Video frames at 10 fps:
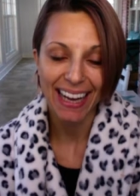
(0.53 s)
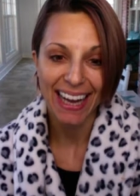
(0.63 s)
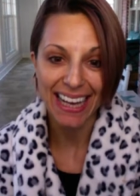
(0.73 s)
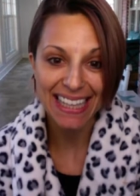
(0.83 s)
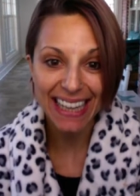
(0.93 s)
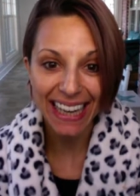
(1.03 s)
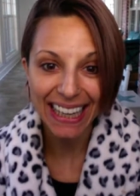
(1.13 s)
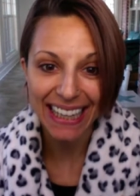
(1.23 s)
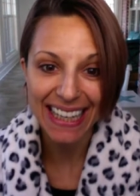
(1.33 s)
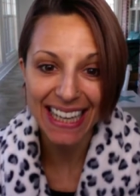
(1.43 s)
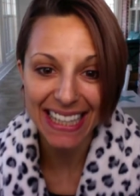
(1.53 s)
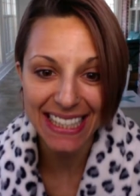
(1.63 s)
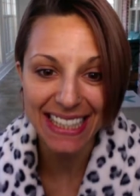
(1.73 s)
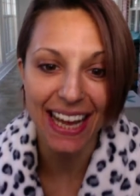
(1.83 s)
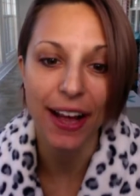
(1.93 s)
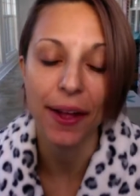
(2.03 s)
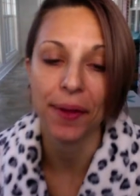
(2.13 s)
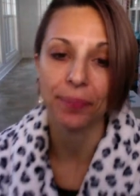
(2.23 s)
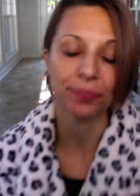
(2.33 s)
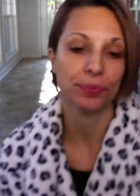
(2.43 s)
Hey guys,
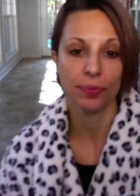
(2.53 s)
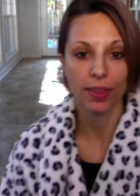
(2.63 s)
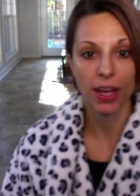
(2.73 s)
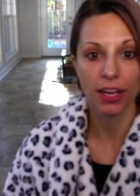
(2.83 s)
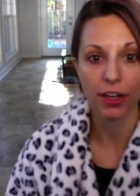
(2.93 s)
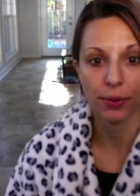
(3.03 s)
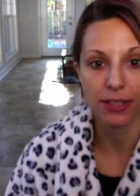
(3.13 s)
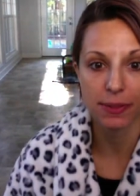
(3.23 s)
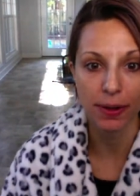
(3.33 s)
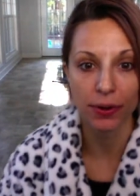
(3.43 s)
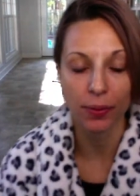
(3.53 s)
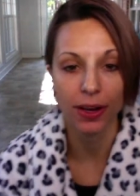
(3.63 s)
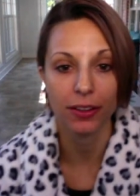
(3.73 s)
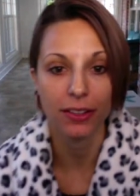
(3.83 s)
I know it's been a while.